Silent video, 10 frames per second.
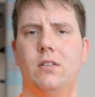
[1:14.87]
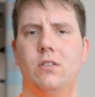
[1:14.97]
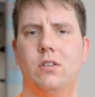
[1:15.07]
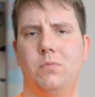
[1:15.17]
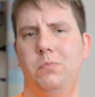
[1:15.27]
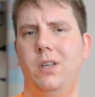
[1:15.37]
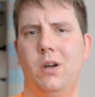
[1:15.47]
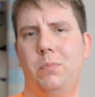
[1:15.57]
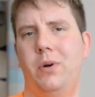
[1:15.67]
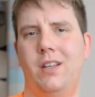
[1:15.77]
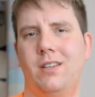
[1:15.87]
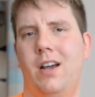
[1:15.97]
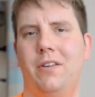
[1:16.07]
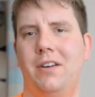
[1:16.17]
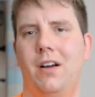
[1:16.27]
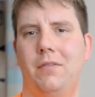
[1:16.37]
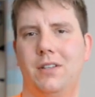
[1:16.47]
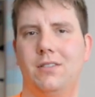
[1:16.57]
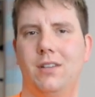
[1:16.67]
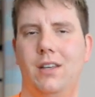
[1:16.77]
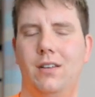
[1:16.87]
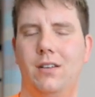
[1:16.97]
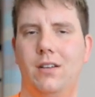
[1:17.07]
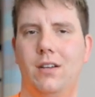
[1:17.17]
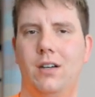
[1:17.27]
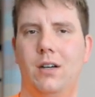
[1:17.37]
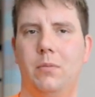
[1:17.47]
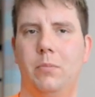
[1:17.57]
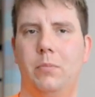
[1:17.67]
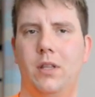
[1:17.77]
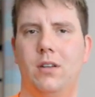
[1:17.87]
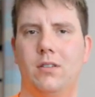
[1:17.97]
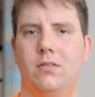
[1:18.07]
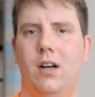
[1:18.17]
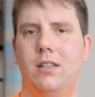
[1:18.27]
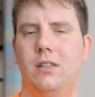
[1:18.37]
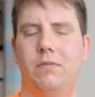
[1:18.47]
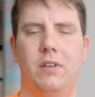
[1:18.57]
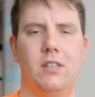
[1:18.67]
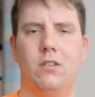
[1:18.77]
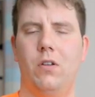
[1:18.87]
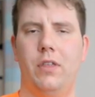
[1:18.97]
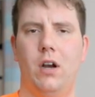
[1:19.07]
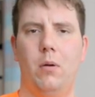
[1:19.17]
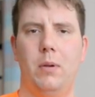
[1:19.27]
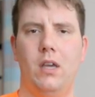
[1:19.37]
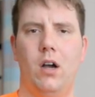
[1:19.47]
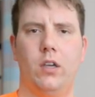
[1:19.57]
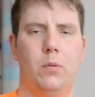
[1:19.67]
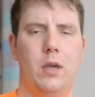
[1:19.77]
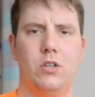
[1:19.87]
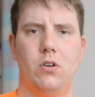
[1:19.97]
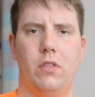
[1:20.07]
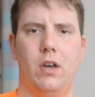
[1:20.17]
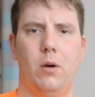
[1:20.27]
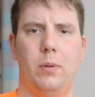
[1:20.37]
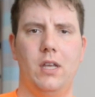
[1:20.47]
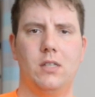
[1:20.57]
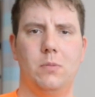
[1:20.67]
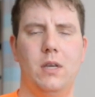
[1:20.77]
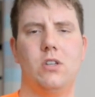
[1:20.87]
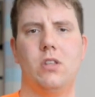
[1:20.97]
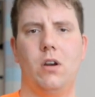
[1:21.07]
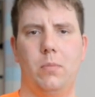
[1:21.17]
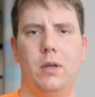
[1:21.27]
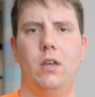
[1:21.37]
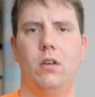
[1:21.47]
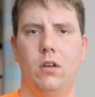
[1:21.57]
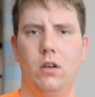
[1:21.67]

It's just, you know, pretty tiring, obviously. Um, but there's lots of physical therapy, occupational therapy, and speech therapy